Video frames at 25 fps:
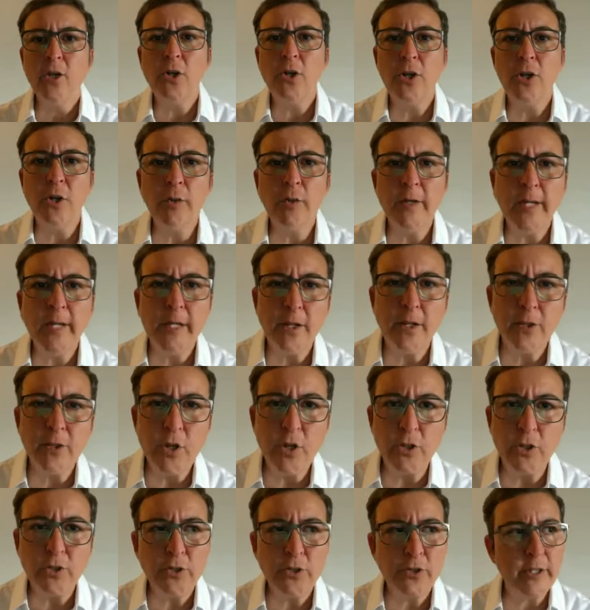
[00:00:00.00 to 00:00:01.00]
Go and get a
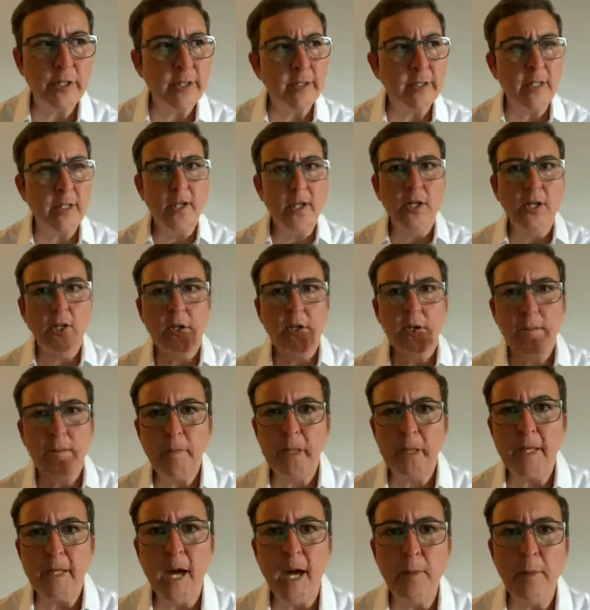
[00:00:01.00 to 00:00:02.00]
doctorate,
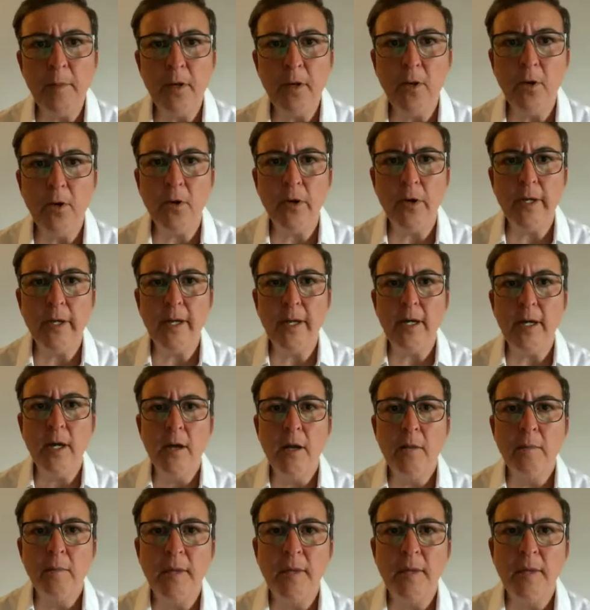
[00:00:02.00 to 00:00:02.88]
become a lawyer,